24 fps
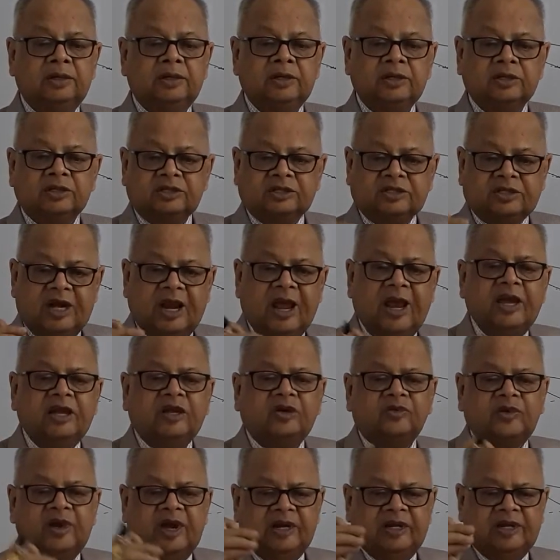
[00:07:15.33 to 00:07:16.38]
Slight
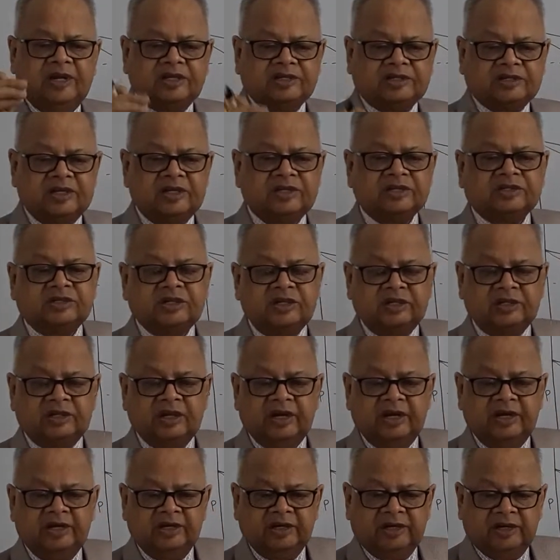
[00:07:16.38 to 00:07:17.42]
variations in
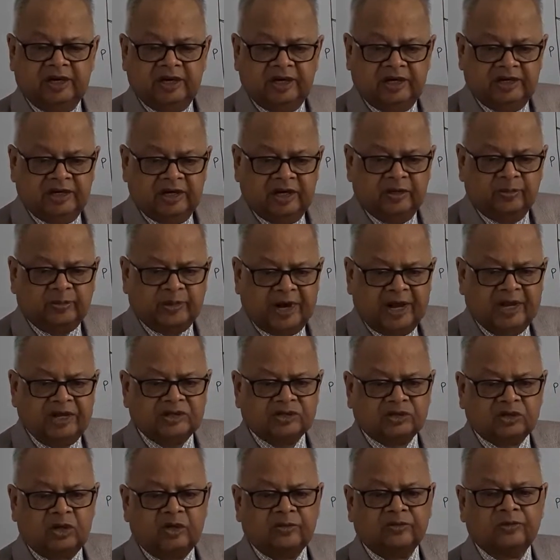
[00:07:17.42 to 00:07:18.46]
the ingredient
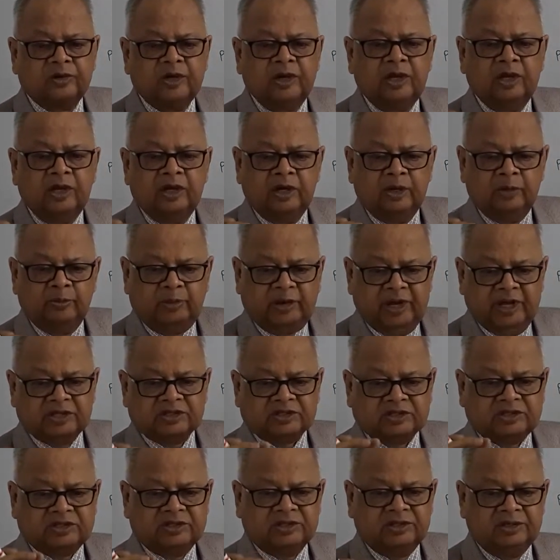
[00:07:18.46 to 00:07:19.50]
price of
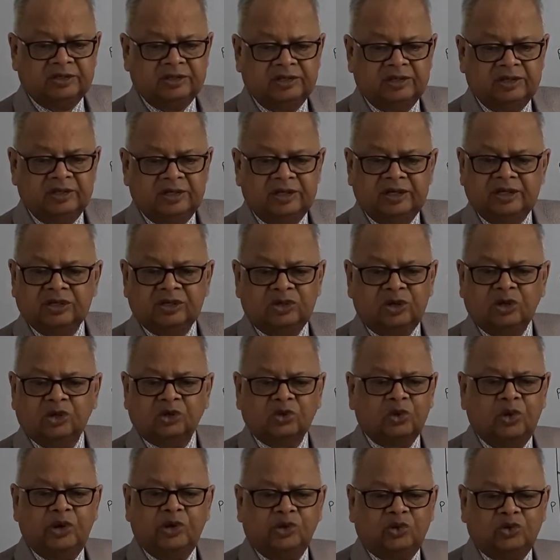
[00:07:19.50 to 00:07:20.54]
paste is not
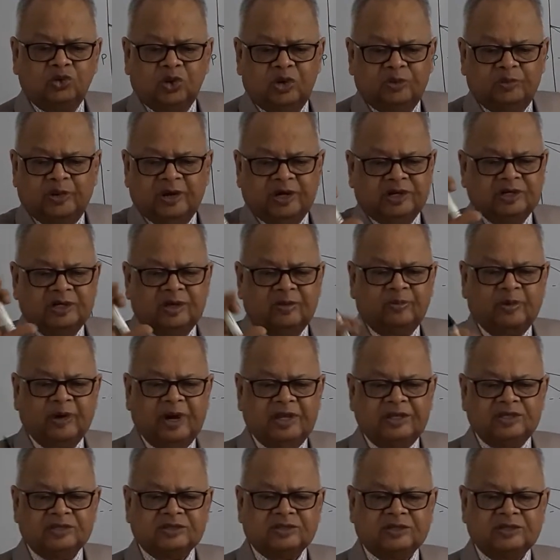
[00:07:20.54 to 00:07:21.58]
going to affect the
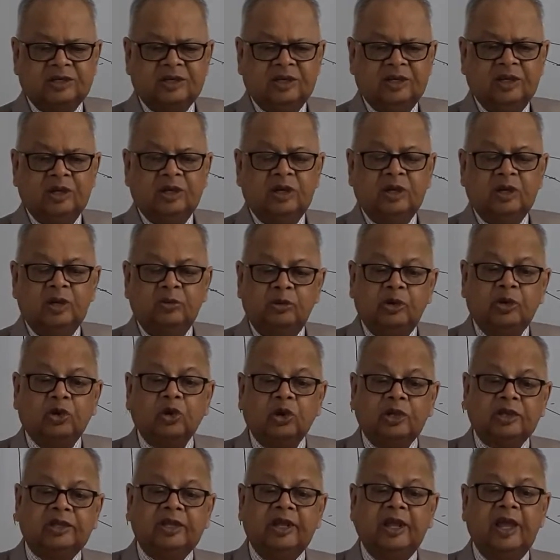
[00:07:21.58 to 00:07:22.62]
price
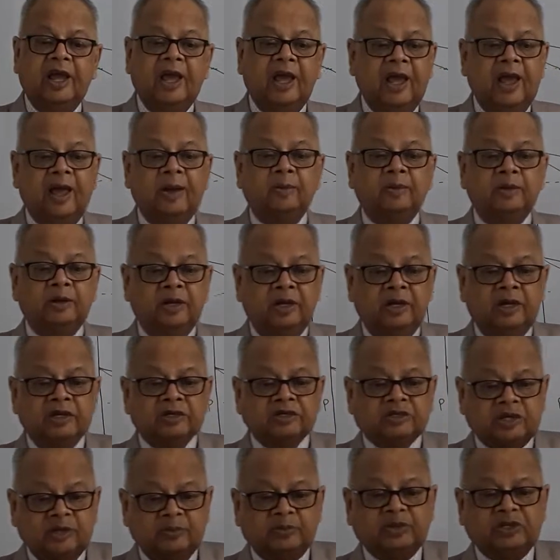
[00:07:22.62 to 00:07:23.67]
because they have
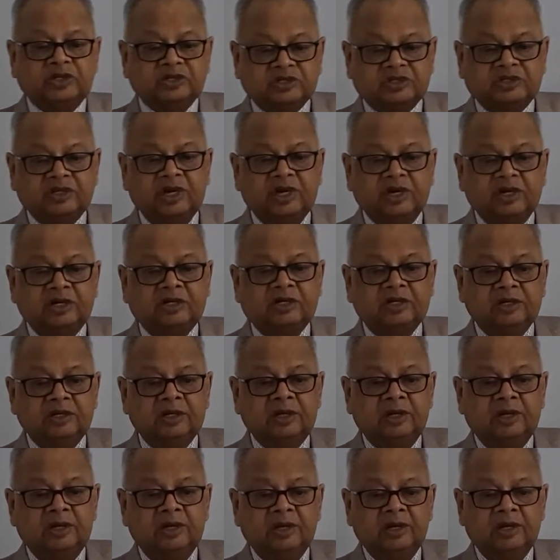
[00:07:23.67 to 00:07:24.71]
sufficient
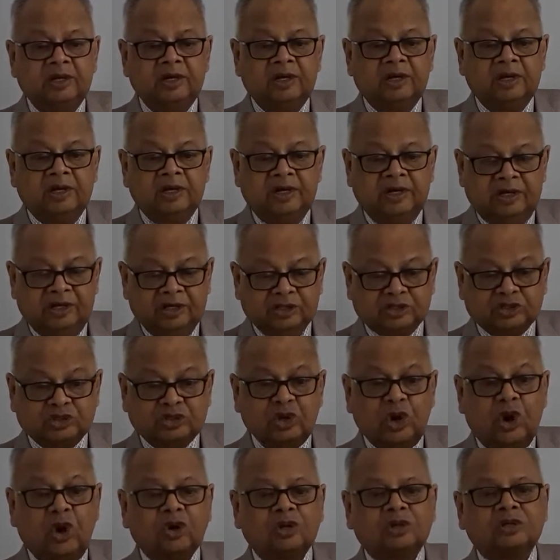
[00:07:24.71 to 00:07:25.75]

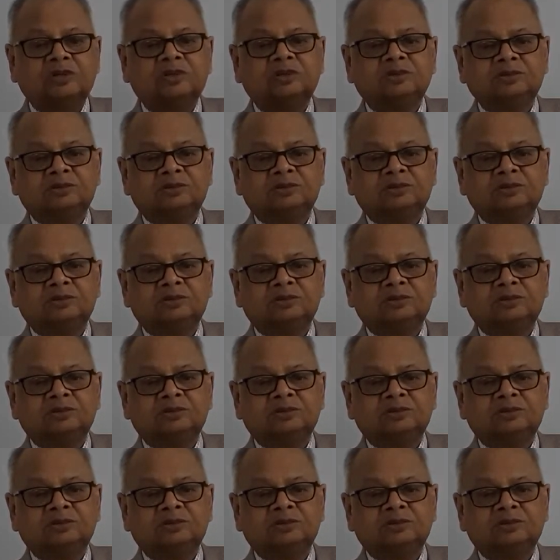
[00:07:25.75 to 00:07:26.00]
stock.